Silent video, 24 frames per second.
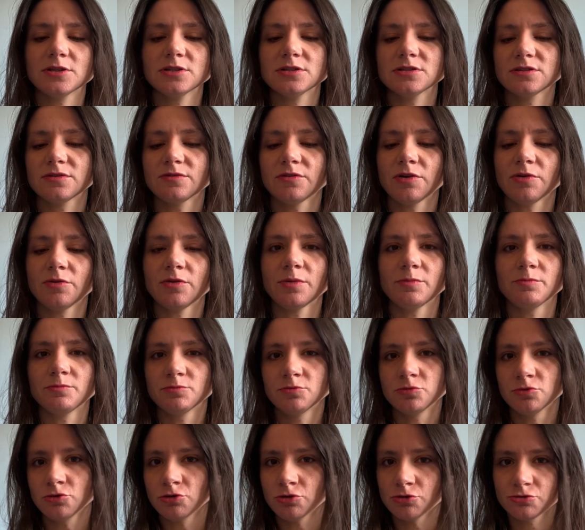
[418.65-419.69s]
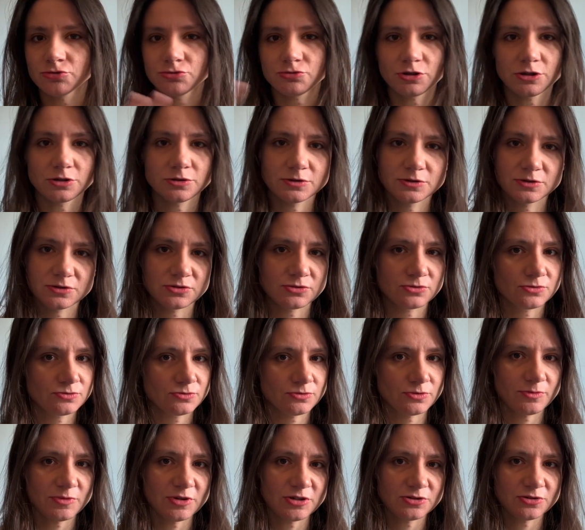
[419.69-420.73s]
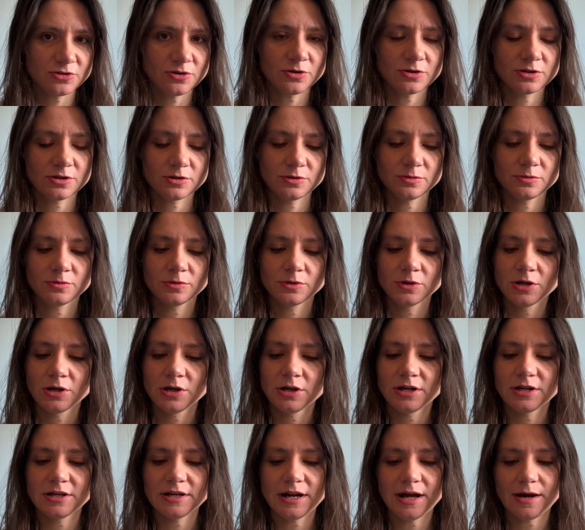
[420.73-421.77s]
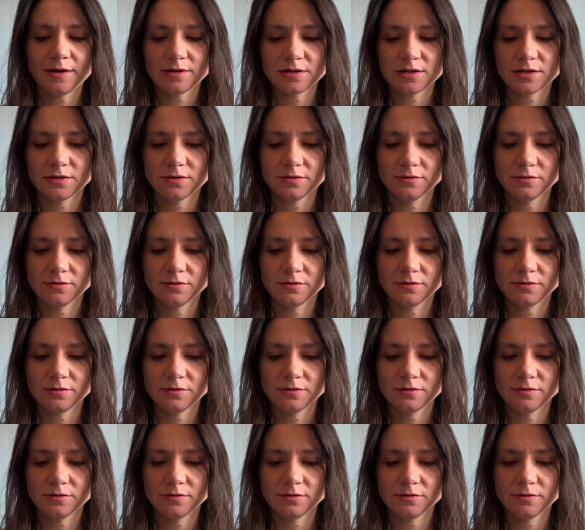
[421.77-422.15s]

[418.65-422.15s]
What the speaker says: You know, the broad strokes of the historical narrative.